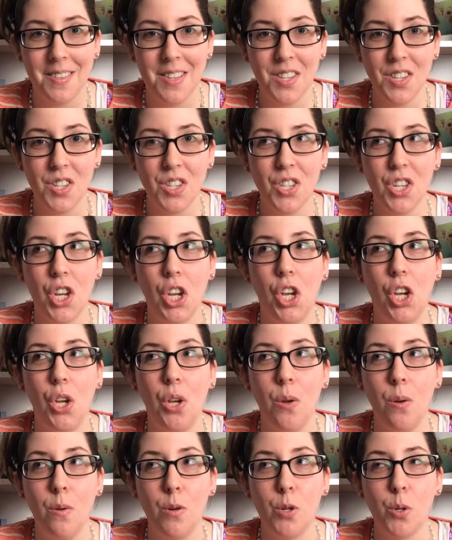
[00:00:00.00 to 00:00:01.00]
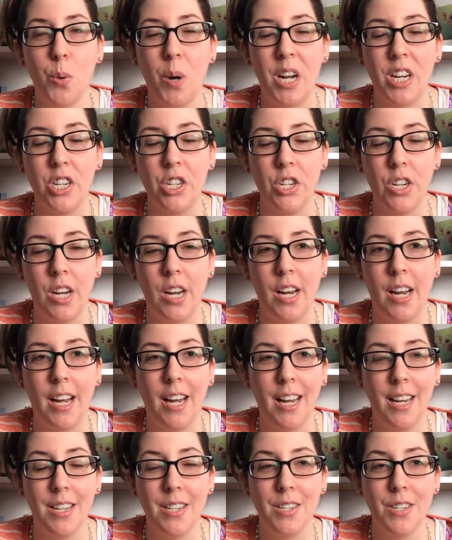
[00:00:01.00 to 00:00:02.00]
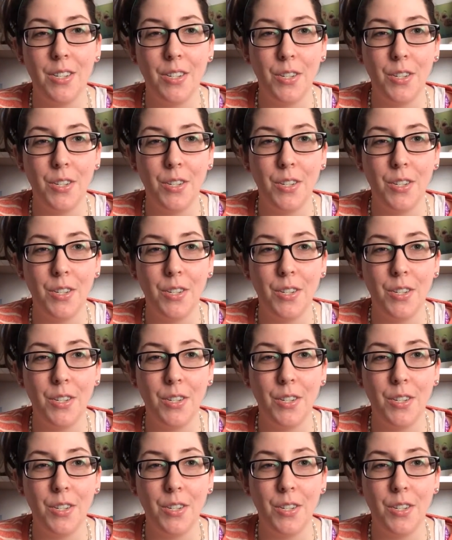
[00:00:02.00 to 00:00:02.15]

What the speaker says: This is a huge question. I could